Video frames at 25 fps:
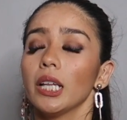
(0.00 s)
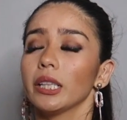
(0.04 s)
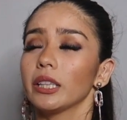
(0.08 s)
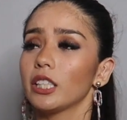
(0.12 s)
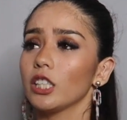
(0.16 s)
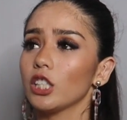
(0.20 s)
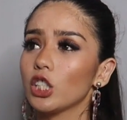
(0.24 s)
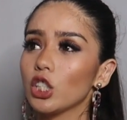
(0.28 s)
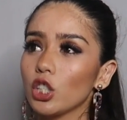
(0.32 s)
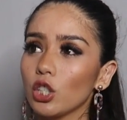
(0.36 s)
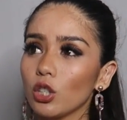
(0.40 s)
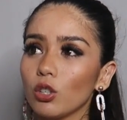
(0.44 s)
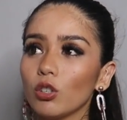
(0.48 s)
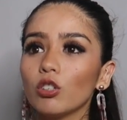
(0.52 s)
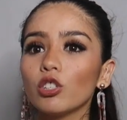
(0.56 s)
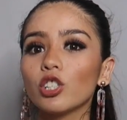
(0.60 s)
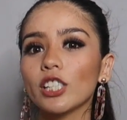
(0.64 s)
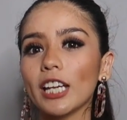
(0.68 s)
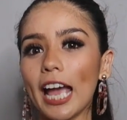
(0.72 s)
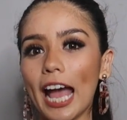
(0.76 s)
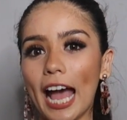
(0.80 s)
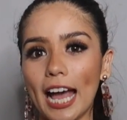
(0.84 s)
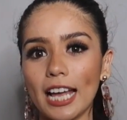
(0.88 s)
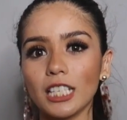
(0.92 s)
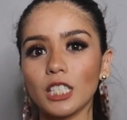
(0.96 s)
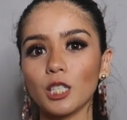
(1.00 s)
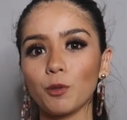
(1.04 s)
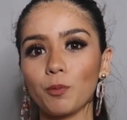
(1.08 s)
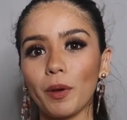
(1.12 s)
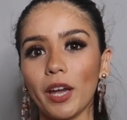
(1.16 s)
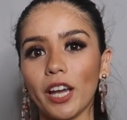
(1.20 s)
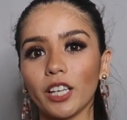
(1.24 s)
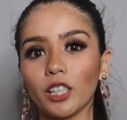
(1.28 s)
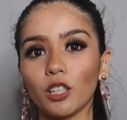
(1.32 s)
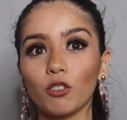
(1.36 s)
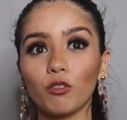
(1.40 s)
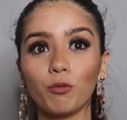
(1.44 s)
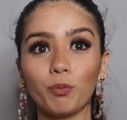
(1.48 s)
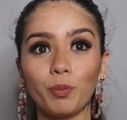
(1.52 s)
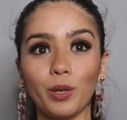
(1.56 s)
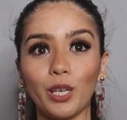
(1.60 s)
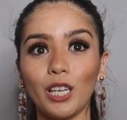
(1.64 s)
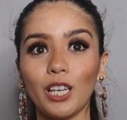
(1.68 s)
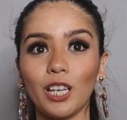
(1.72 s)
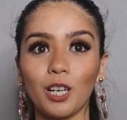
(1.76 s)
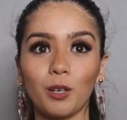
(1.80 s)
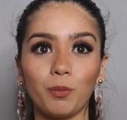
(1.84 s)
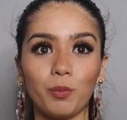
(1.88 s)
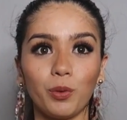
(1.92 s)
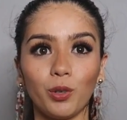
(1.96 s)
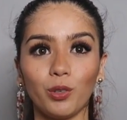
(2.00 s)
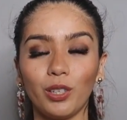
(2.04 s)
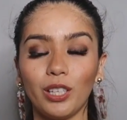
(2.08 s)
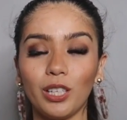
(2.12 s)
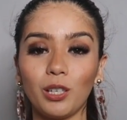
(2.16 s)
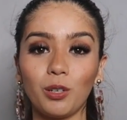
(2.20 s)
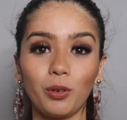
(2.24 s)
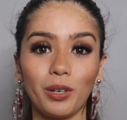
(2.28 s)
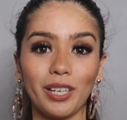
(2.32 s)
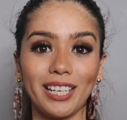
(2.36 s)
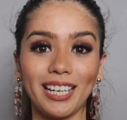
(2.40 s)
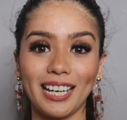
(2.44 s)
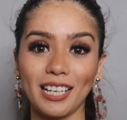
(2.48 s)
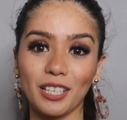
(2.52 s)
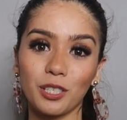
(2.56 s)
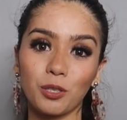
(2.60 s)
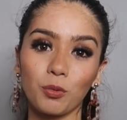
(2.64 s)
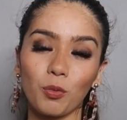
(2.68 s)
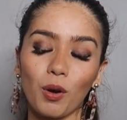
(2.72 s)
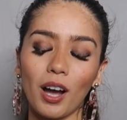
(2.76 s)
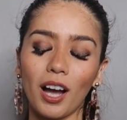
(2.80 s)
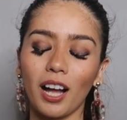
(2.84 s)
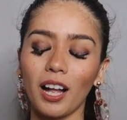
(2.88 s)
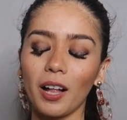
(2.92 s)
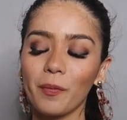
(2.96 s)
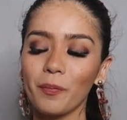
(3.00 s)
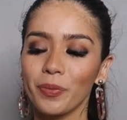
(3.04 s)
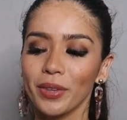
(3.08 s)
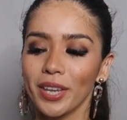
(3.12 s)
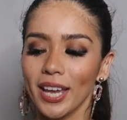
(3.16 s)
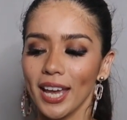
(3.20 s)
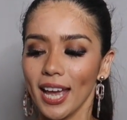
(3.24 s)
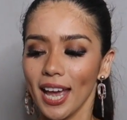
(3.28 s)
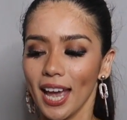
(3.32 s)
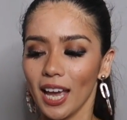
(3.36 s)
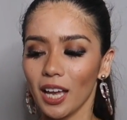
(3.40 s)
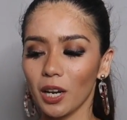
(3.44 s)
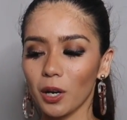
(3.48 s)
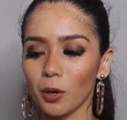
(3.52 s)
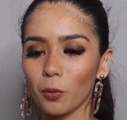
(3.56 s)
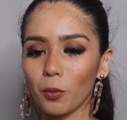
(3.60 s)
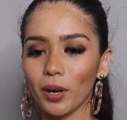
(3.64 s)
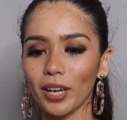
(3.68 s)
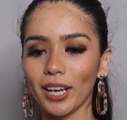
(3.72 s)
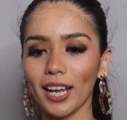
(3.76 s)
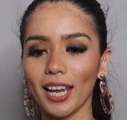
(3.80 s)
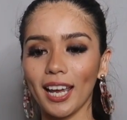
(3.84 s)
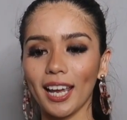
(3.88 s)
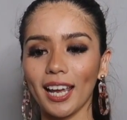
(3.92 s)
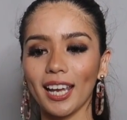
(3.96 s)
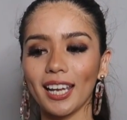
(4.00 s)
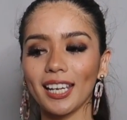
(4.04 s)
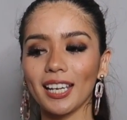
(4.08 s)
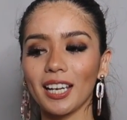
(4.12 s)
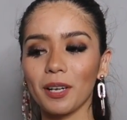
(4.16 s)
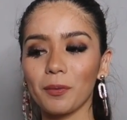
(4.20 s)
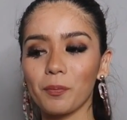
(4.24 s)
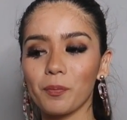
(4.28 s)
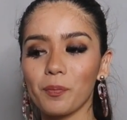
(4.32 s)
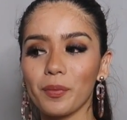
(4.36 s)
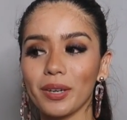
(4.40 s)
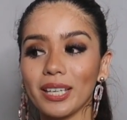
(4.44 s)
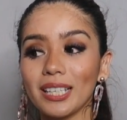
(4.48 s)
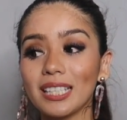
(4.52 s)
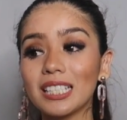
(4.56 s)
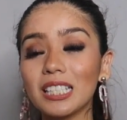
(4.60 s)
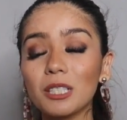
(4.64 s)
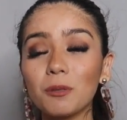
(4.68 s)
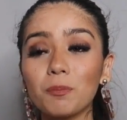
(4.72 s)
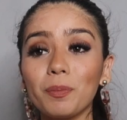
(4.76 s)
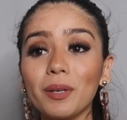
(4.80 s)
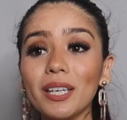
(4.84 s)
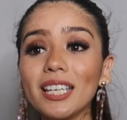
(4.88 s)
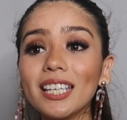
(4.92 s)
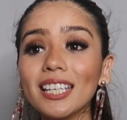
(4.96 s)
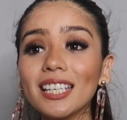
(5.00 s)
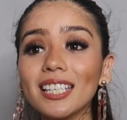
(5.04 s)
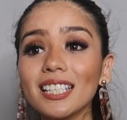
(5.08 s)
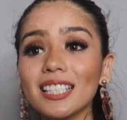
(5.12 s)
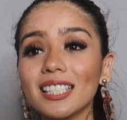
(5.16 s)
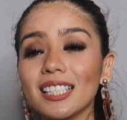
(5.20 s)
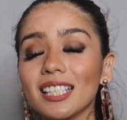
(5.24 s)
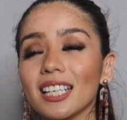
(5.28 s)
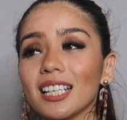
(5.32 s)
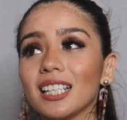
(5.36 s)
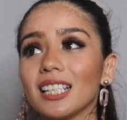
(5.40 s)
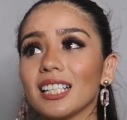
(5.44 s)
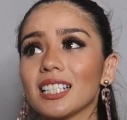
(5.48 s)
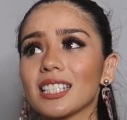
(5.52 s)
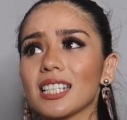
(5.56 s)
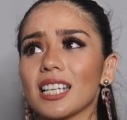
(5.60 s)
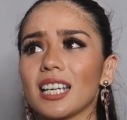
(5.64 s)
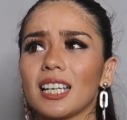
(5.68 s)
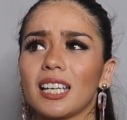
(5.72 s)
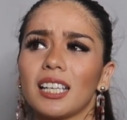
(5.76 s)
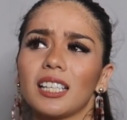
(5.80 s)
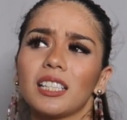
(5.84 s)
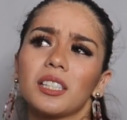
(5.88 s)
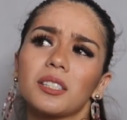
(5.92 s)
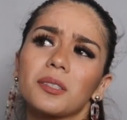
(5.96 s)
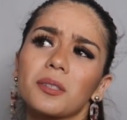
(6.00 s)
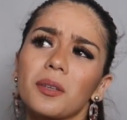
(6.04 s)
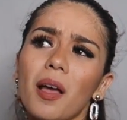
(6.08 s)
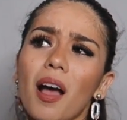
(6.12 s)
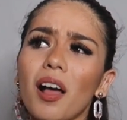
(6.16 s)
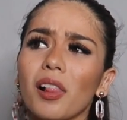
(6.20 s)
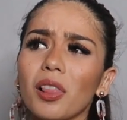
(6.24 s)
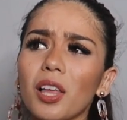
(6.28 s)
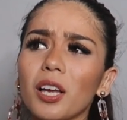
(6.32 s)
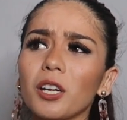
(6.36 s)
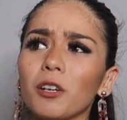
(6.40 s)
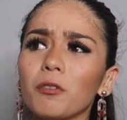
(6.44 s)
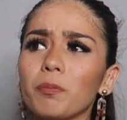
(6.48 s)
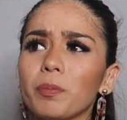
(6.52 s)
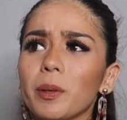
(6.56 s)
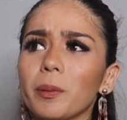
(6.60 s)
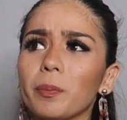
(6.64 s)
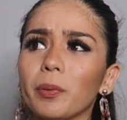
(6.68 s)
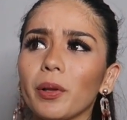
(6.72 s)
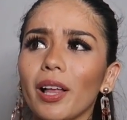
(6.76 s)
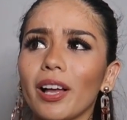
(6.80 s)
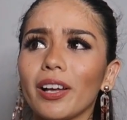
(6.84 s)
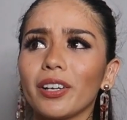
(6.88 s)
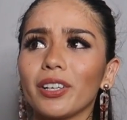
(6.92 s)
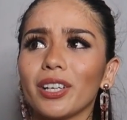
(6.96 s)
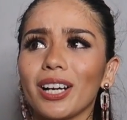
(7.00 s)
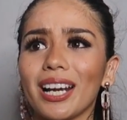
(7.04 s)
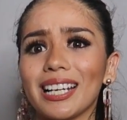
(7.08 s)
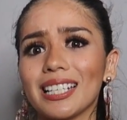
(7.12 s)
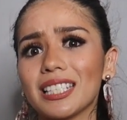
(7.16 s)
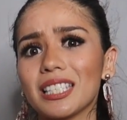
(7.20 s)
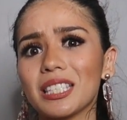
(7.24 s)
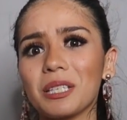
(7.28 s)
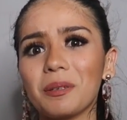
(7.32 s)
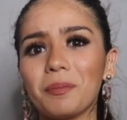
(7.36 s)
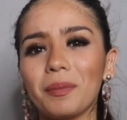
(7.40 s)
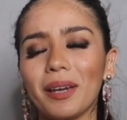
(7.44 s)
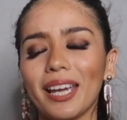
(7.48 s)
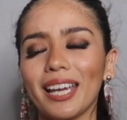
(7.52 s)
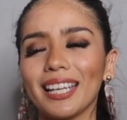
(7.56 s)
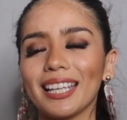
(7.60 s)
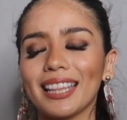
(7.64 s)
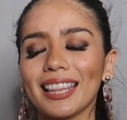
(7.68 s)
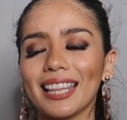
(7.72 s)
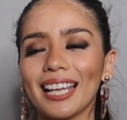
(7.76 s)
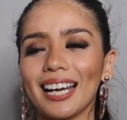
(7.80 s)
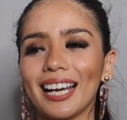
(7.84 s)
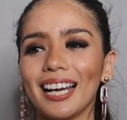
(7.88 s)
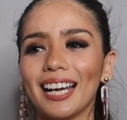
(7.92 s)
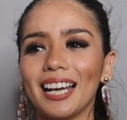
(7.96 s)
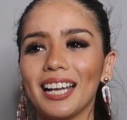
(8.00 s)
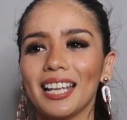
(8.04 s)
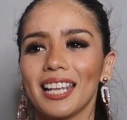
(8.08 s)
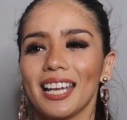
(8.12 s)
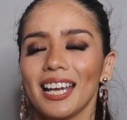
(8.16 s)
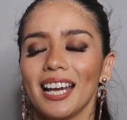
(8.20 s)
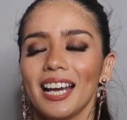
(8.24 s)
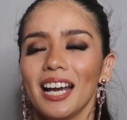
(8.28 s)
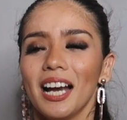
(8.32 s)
this huge aspect of being a beauty queen as well. And when I mean speaking skills, it's a lot of people underestimate that